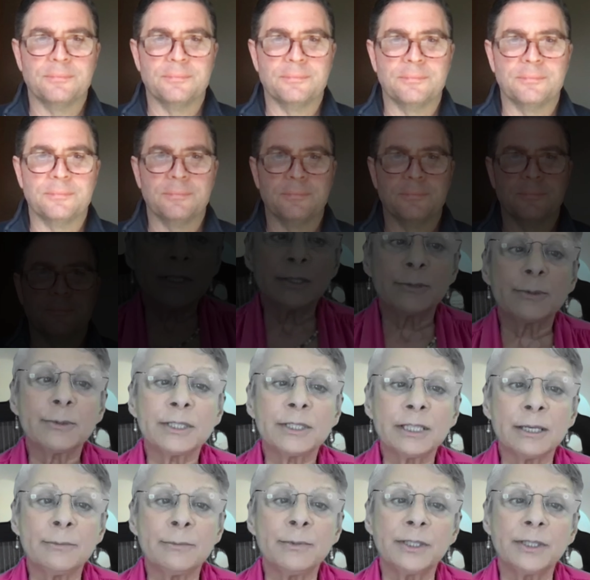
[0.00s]
Well, this
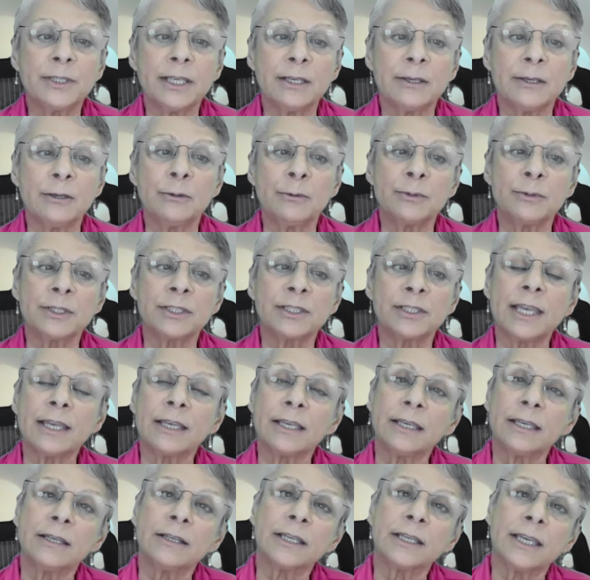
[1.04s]
was somebody who was
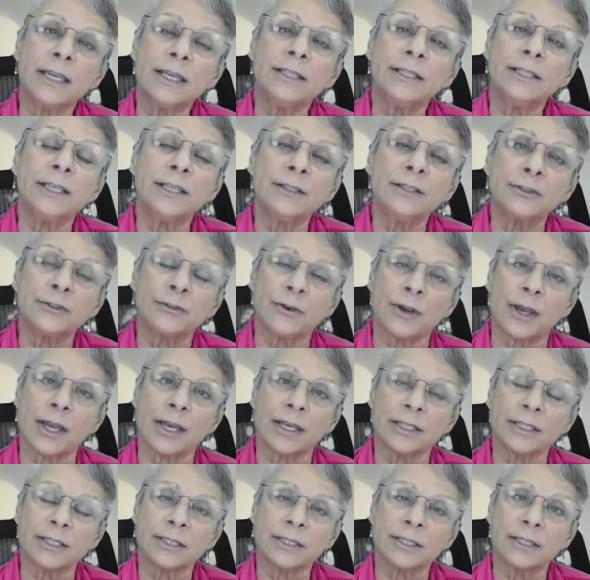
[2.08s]
taking a keen
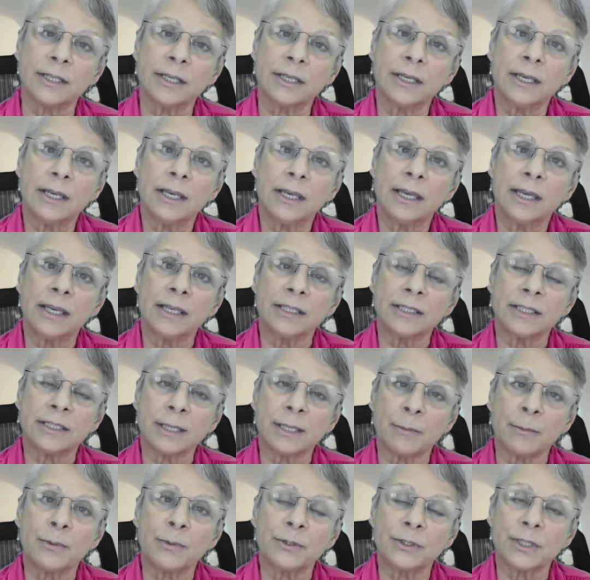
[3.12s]
interest in
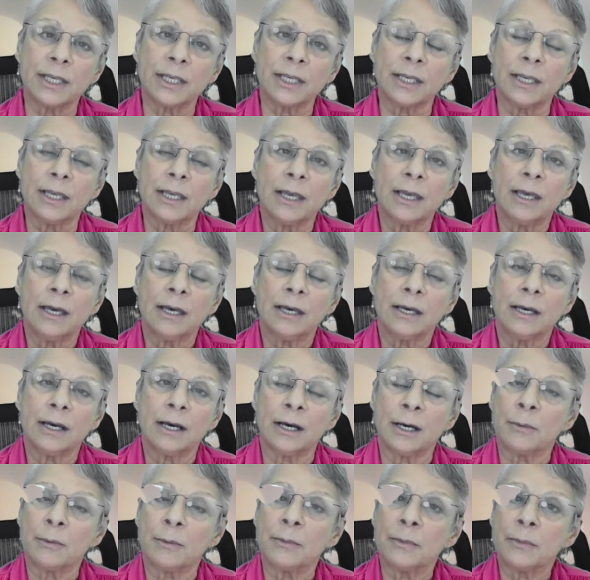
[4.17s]
somebody
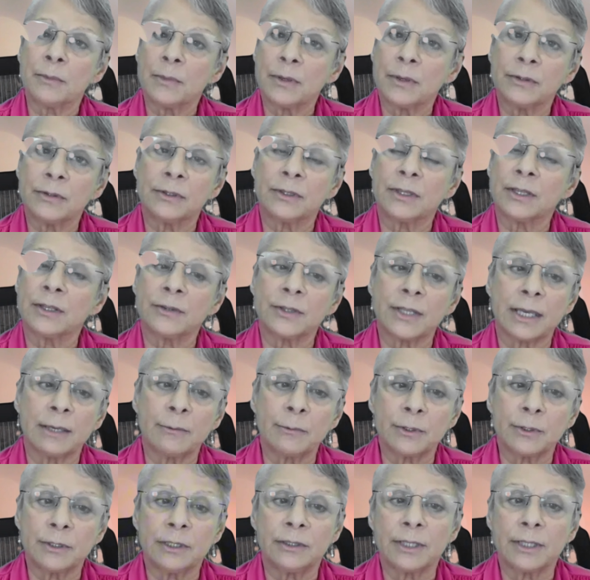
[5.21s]
um, that they
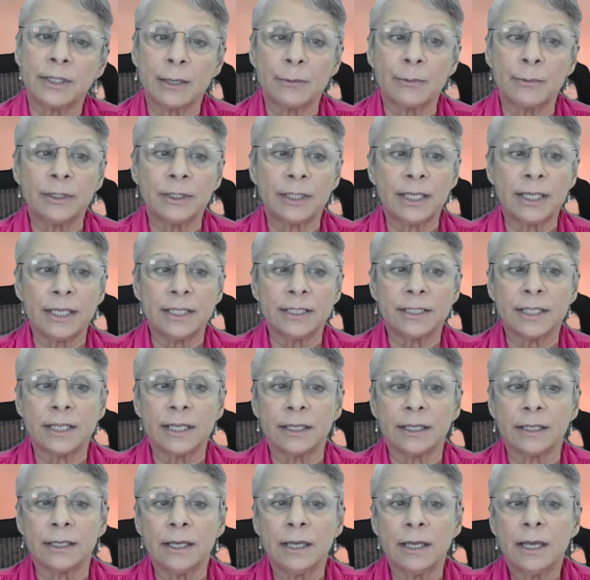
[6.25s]
were
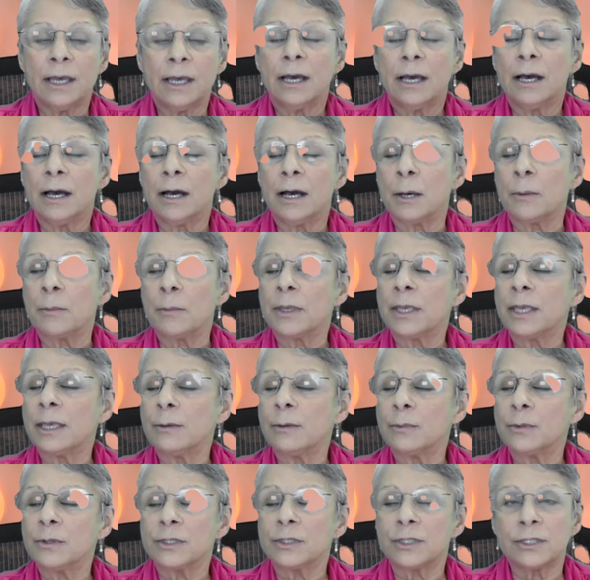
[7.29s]
leading.
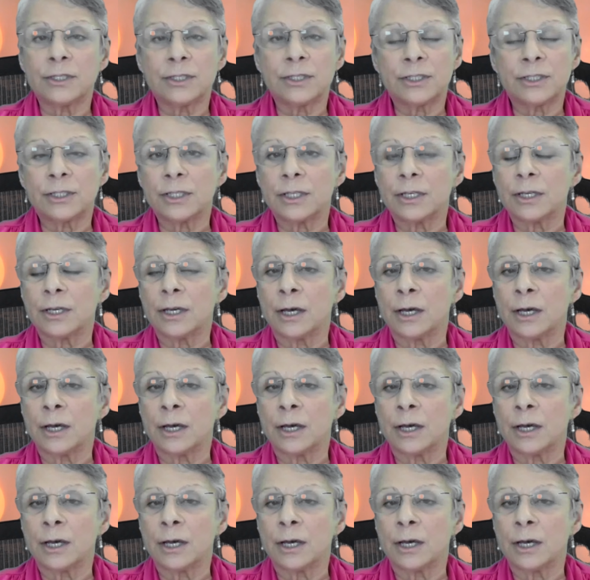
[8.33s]
He was